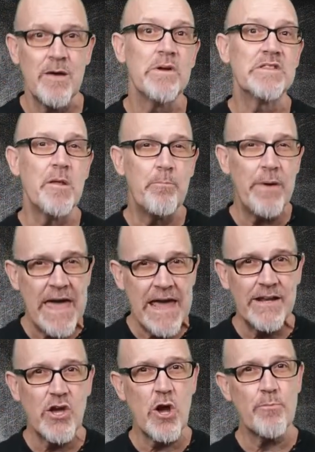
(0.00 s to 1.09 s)
but the
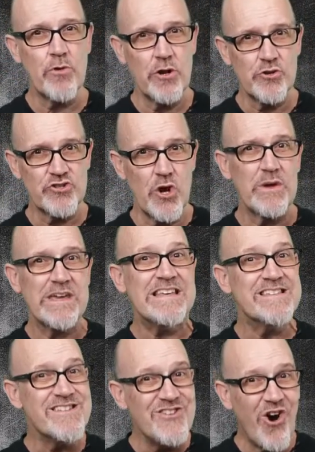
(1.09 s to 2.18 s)
Paleoproterozoic
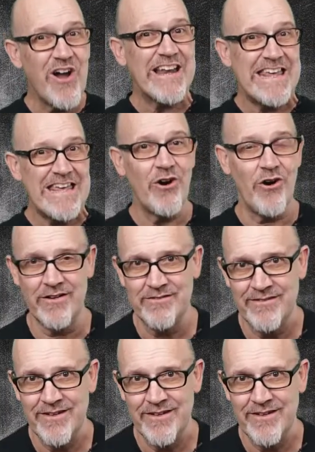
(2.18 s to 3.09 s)
is not an eon.